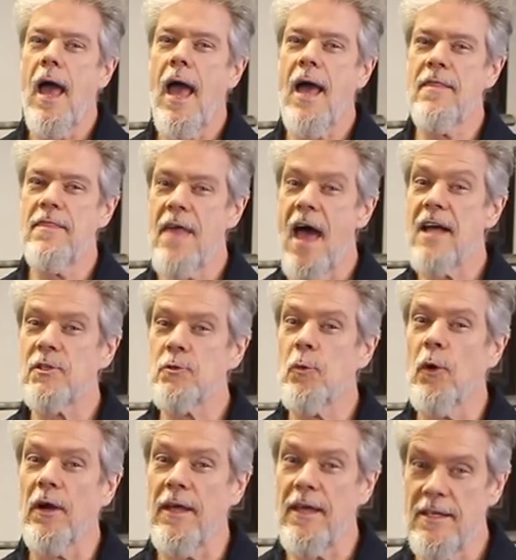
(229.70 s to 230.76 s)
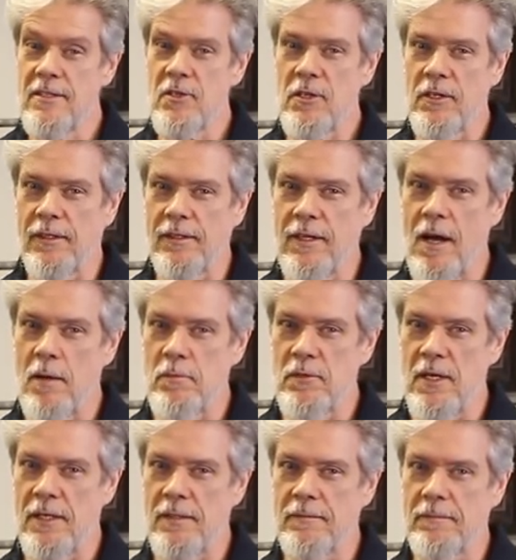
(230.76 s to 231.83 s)
And that's where insulin comes
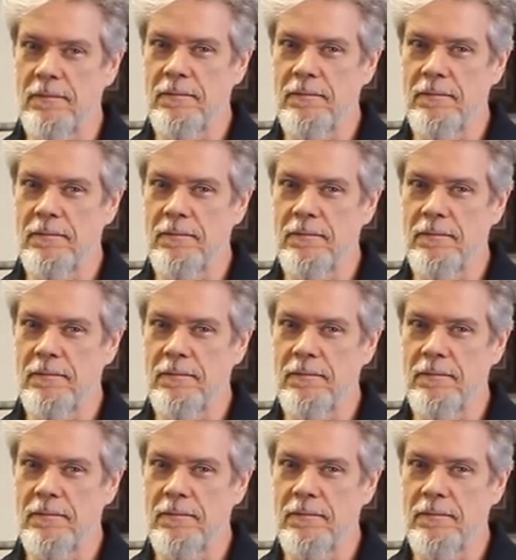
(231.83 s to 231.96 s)
in.